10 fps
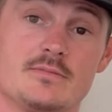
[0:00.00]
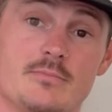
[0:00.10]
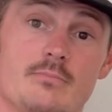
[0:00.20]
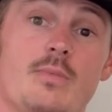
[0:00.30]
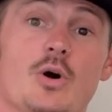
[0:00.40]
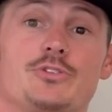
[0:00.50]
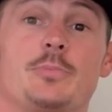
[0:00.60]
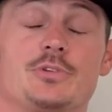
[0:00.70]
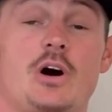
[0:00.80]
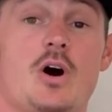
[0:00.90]

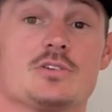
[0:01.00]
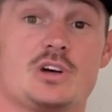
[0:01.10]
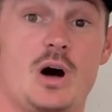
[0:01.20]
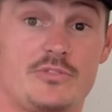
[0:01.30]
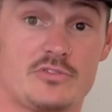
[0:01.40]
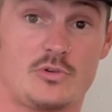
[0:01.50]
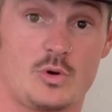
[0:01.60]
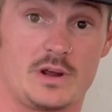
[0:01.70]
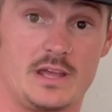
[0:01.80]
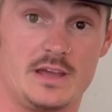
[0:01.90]
Multiple dogs off of
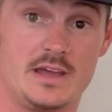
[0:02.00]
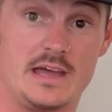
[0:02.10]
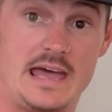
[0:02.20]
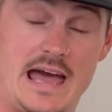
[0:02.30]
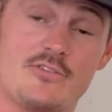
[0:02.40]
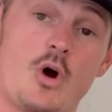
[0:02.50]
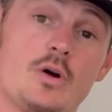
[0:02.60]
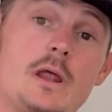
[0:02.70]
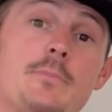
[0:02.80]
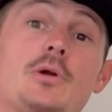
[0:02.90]
Rory have
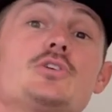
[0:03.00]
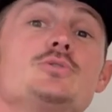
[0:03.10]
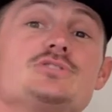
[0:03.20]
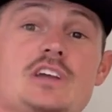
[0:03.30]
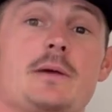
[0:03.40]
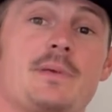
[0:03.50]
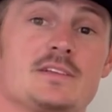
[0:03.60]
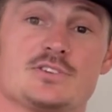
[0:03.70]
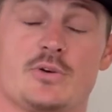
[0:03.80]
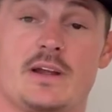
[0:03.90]
already produced
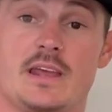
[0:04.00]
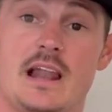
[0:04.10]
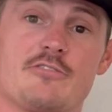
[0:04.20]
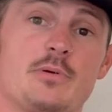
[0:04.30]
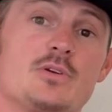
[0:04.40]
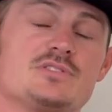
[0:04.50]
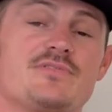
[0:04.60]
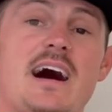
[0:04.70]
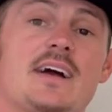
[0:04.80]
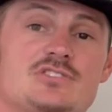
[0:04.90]
champions already. And I've produced
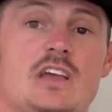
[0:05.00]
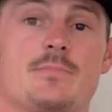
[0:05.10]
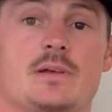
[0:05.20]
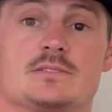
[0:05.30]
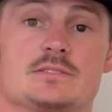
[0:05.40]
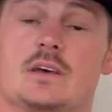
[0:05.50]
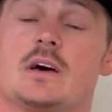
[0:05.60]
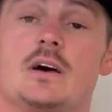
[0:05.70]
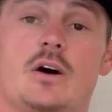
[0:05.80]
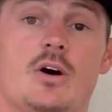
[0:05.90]
5 champions
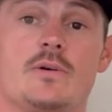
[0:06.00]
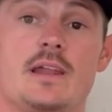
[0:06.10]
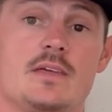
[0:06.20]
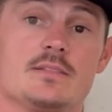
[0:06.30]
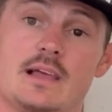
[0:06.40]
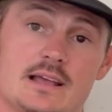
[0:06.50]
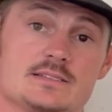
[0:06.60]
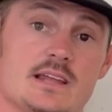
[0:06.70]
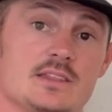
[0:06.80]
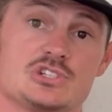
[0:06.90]
already, and like I
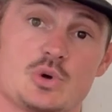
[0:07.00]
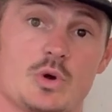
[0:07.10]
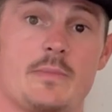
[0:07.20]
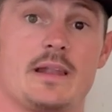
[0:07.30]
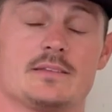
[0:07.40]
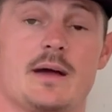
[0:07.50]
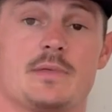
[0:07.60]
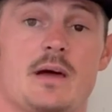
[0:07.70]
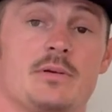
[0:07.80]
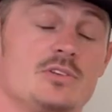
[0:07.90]
said, in the short amount of time
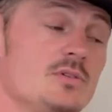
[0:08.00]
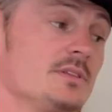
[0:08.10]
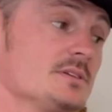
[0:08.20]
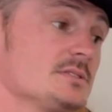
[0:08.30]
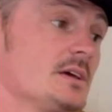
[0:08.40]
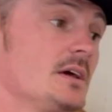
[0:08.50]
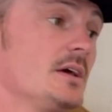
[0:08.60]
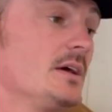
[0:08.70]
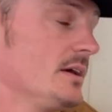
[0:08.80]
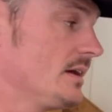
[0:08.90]
that I've been doing this.
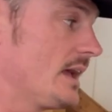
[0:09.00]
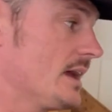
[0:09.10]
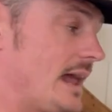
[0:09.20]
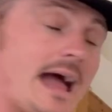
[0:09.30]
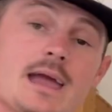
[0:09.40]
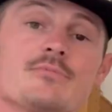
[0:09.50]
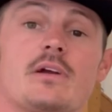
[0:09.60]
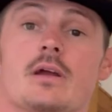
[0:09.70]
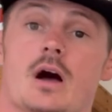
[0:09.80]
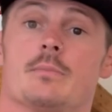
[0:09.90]
And I am
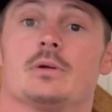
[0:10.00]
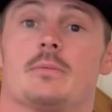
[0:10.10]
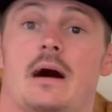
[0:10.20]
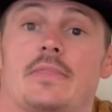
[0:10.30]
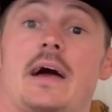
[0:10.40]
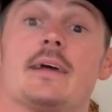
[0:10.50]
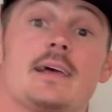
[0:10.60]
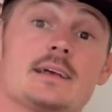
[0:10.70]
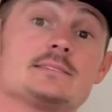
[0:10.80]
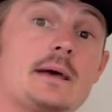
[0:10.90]
very humble about that. And
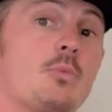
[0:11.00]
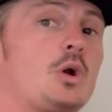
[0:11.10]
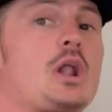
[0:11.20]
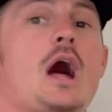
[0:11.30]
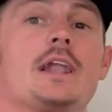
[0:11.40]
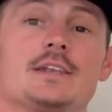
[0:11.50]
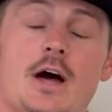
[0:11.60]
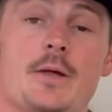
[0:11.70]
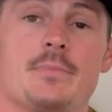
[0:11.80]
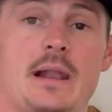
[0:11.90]
like I said, we're not
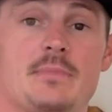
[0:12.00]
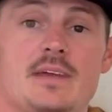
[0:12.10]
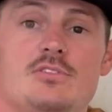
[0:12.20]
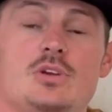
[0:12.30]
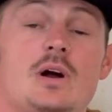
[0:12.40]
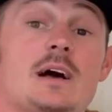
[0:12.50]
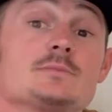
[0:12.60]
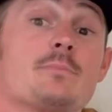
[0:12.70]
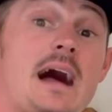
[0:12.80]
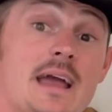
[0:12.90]
done, but I'm giving you guys
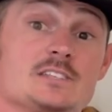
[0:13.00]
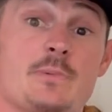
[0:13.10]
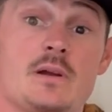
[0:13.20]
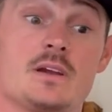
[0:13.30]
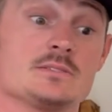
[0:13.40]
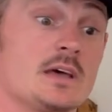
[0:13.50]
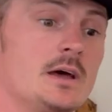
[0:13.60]
my experience.